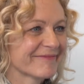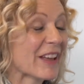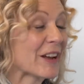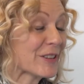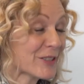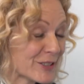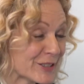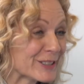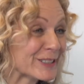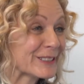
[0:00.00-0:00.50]

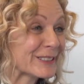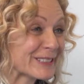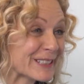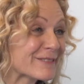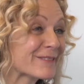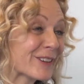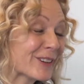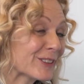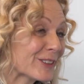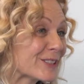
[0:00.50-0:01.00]
Also,
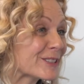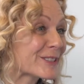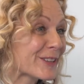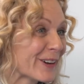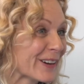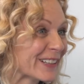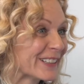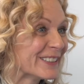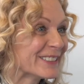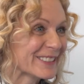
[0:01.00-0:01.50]
you've got lots
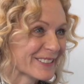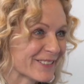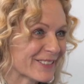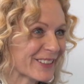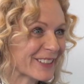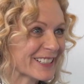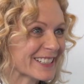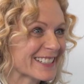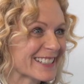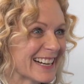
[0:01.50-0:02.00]
going on,
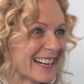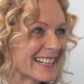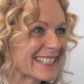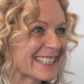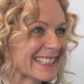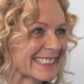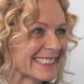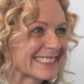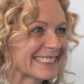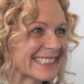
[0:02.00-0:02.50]
very
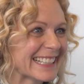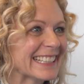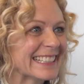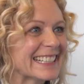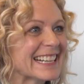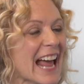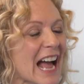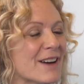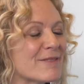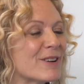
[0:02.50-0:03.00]
exciting.
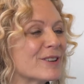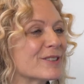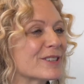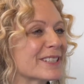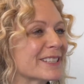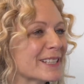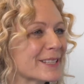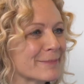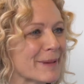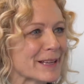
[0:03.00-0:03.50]
Yeah, and how old
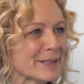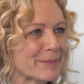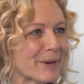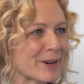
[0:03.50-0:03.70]
is the space